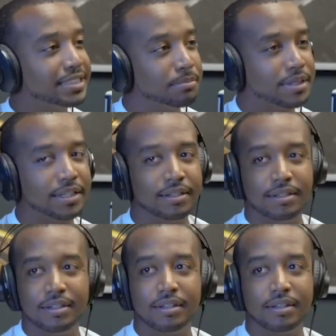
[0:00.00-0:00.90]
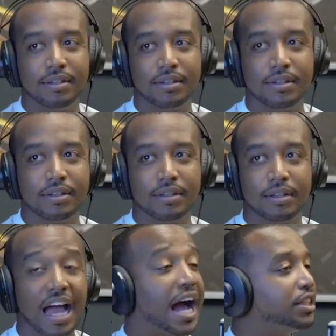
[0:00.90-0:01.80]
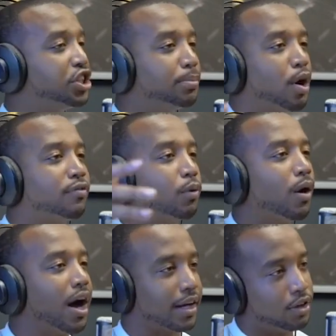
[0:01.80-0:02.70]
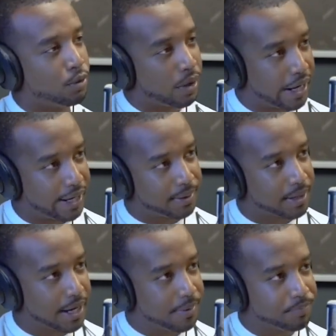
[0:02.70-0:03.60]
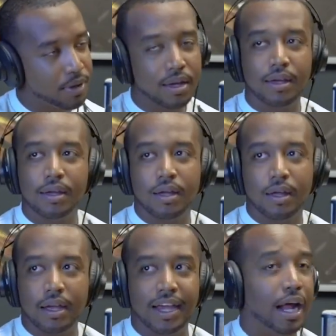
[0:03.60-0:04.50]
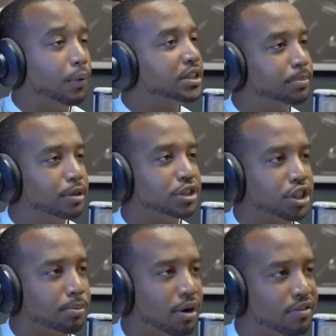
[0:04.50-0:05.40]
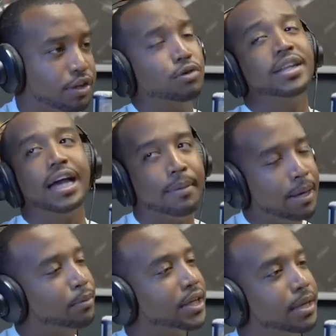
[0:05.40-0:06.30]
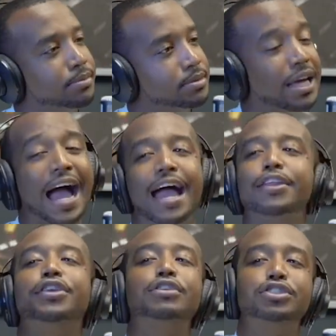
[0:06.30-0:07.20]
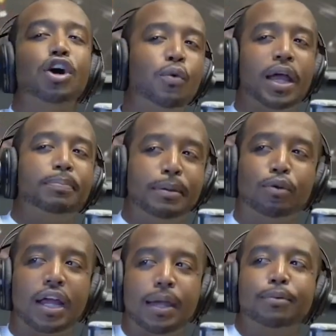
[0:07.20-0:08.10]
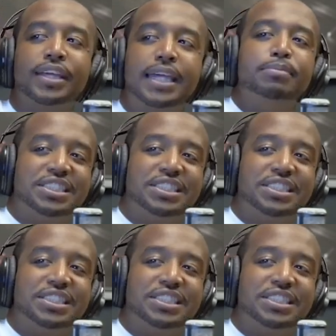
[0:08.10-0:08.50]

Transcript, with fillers: something, I jumped off a rock in Hawaii, okay, uh-huh. and I wasn't supposed to jump off of it. You think I'm able to keep? There's no way people are able to keep